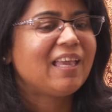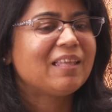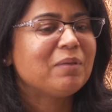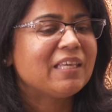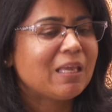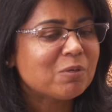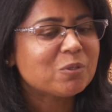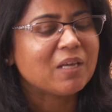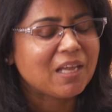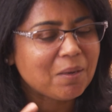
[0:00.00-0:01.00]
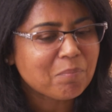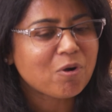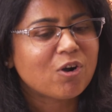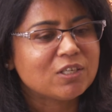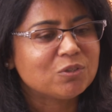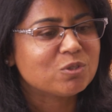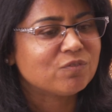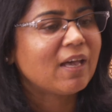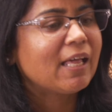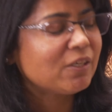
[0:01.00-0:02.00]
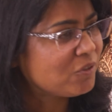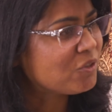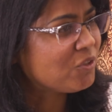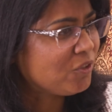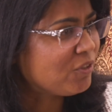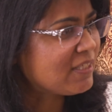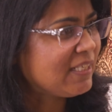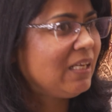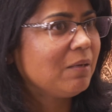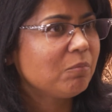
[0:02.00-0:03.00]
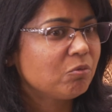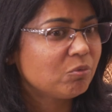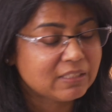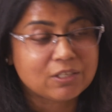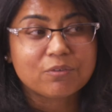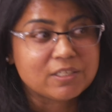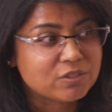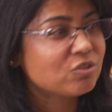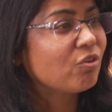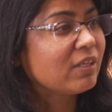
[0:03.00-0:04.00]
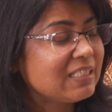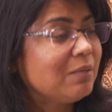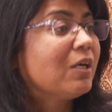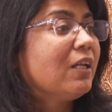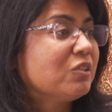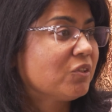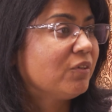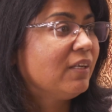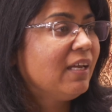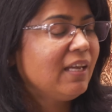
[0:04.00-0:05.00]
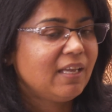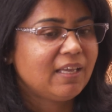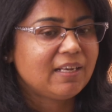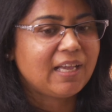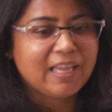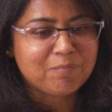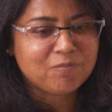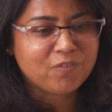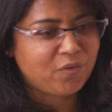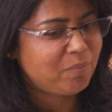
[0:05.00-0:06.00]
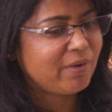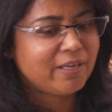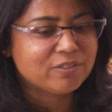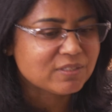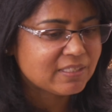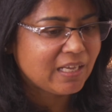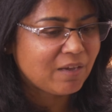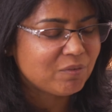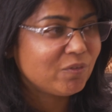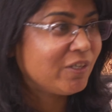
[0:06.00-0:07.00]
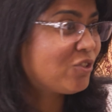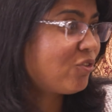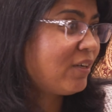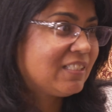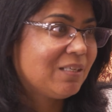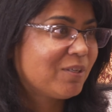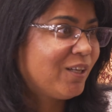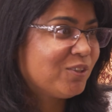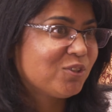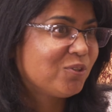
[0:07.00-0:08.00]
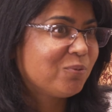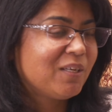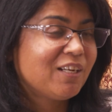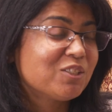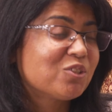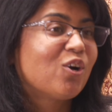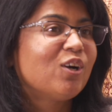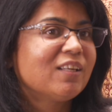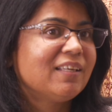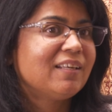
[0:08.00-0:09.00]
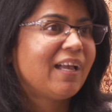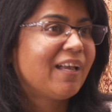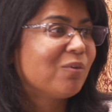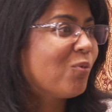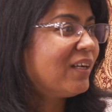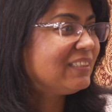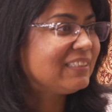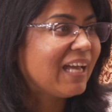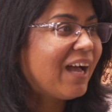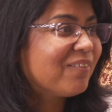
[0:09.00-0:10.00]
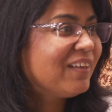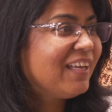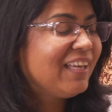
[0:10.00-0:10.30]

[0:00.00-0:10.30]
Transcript: And being able to impart those values to your team really creates a strong team culture. And I am very proud to say I have a very strong team culture. When I started, I had one staff,